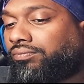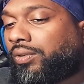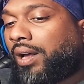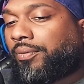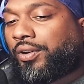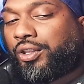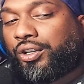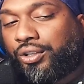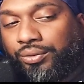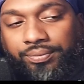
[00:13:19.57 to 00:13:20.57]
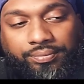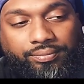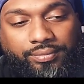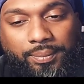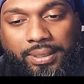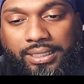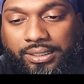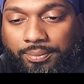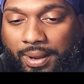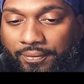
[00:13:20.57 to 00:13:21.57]
without further ado, let me get
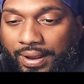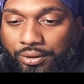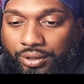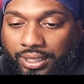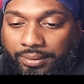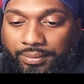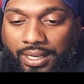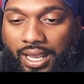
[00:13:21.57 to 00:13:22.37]
to my final clip.